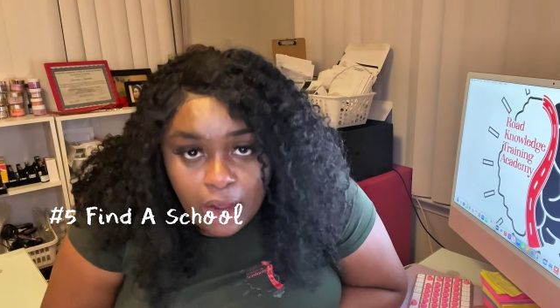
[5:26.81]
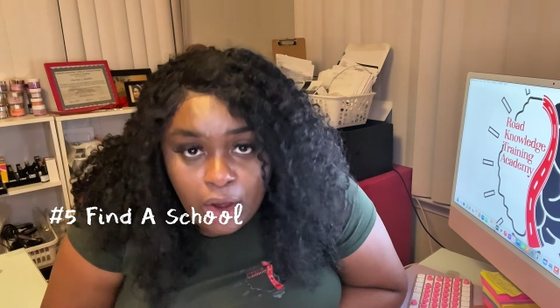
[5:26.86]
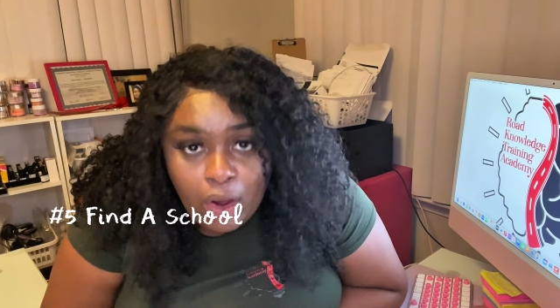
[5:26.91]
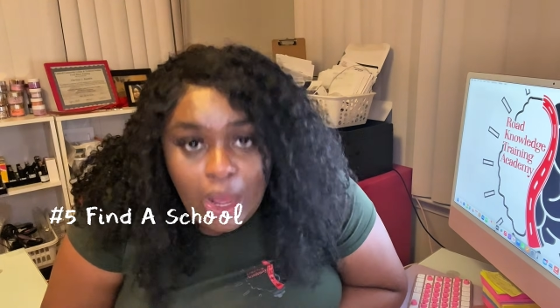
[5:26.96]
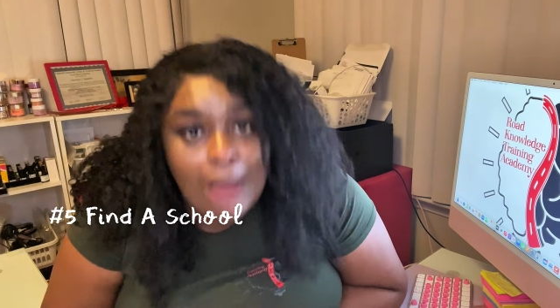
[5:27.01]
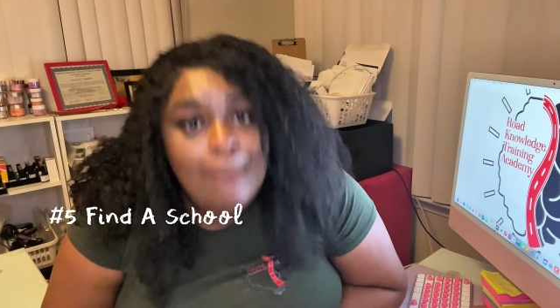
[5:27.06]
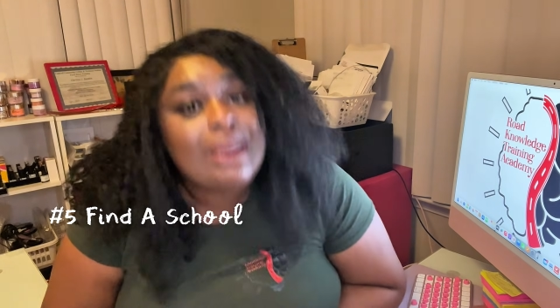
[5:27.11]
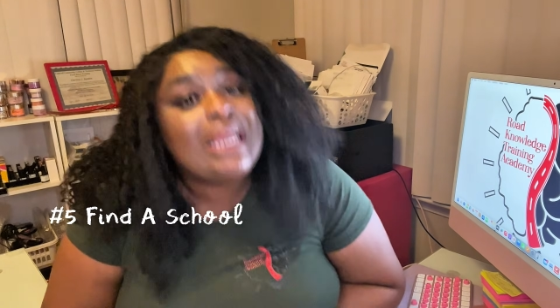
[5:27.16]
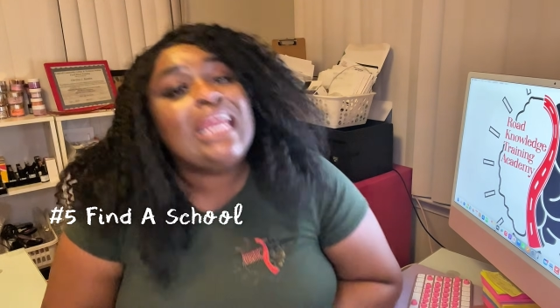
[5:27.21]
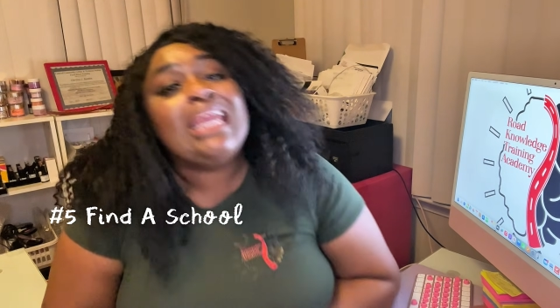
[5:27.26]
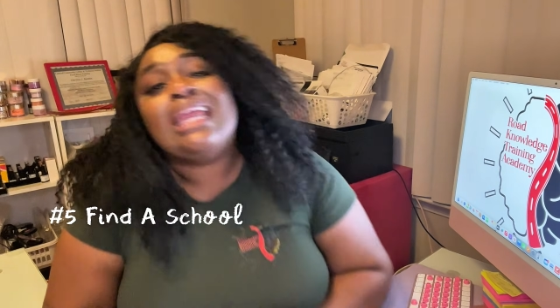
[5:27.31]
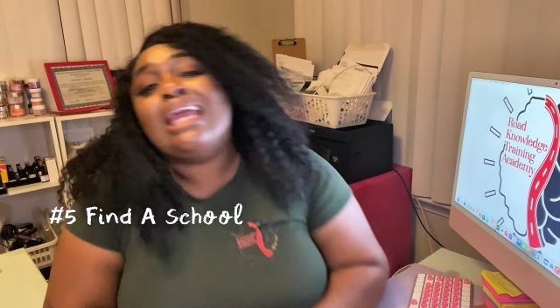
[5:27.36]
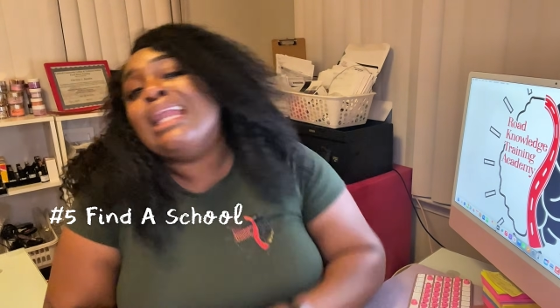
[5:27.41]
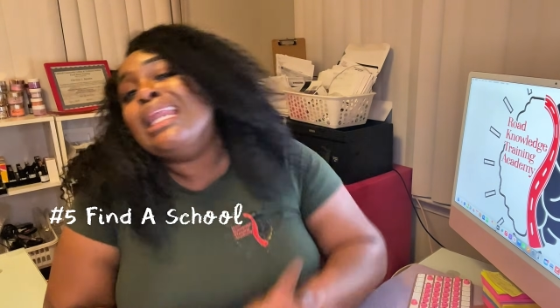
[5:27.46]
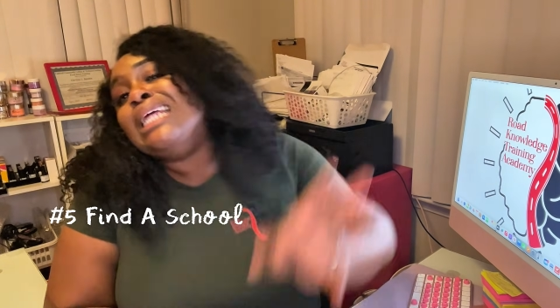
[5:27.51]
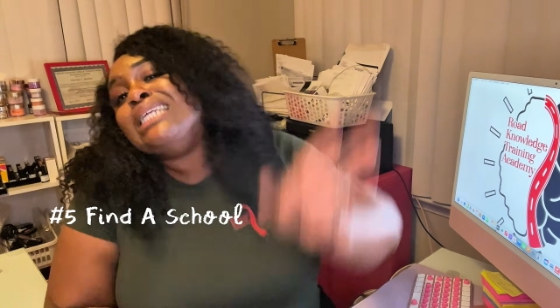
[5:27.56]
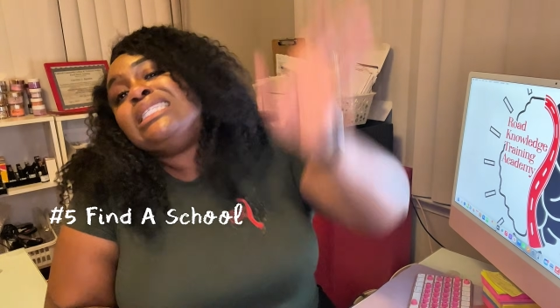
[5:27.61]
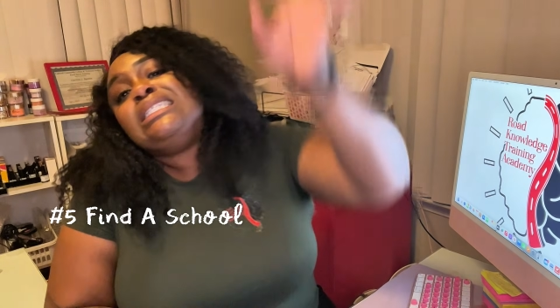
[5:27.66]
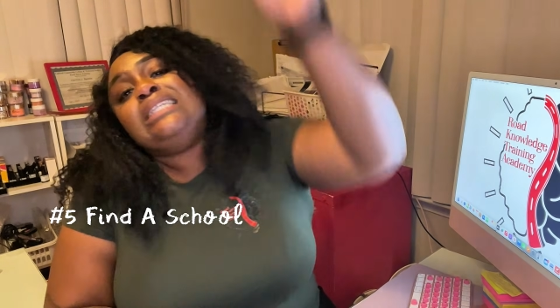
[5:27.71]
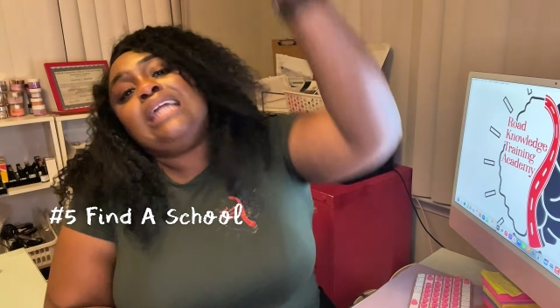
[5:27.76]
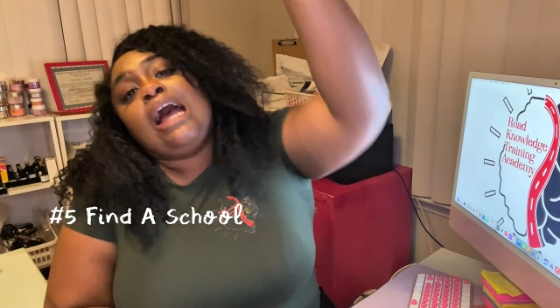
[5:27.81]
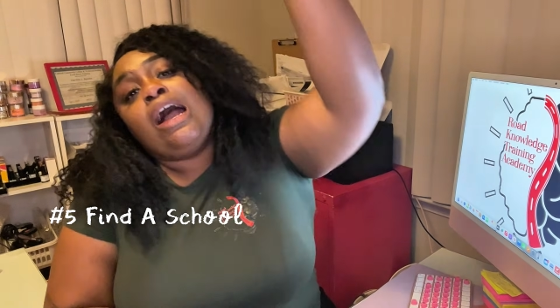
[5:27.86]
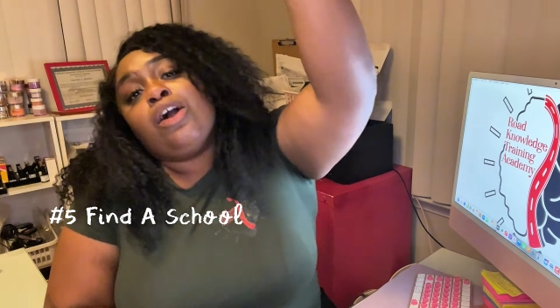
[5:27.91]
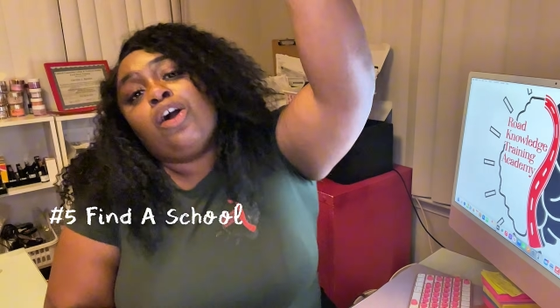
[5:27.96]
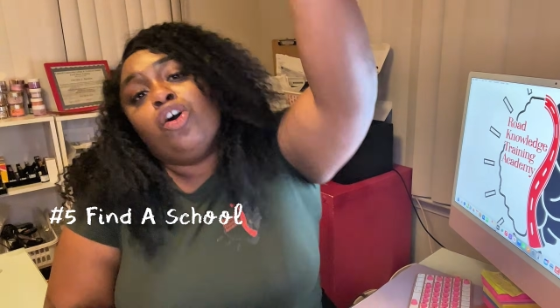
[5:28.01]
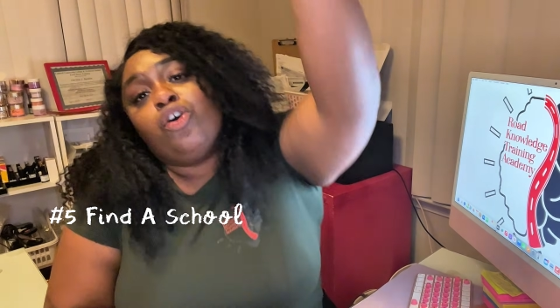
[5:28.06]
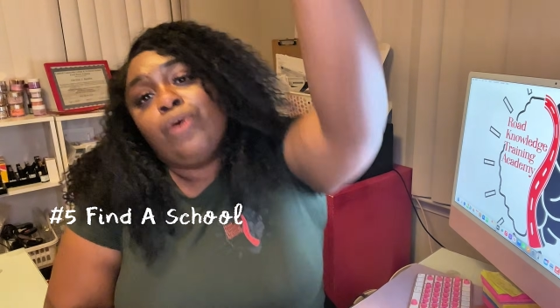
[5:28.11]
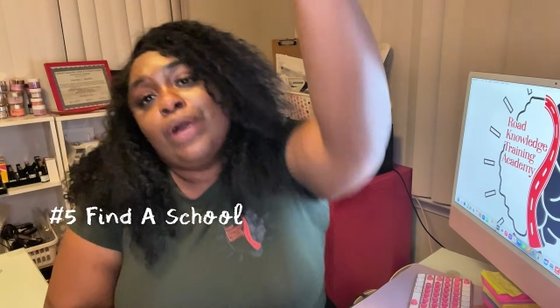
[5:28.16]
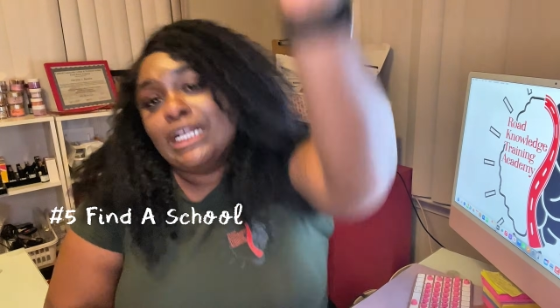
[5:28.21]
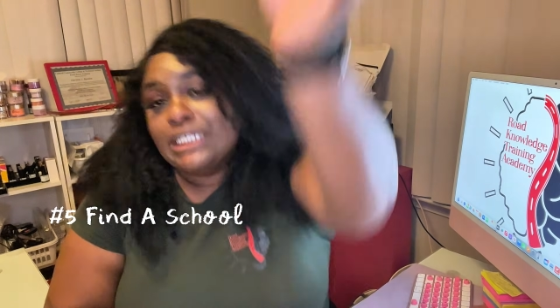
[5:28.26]
I'm gonna give you a list of
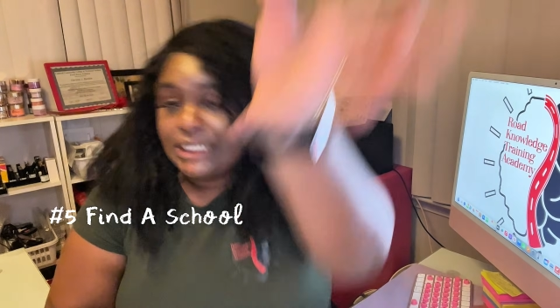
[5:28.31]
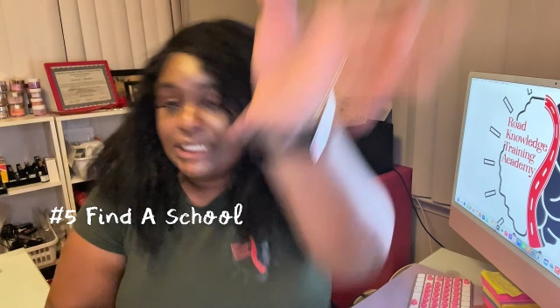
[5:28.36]
doggone questions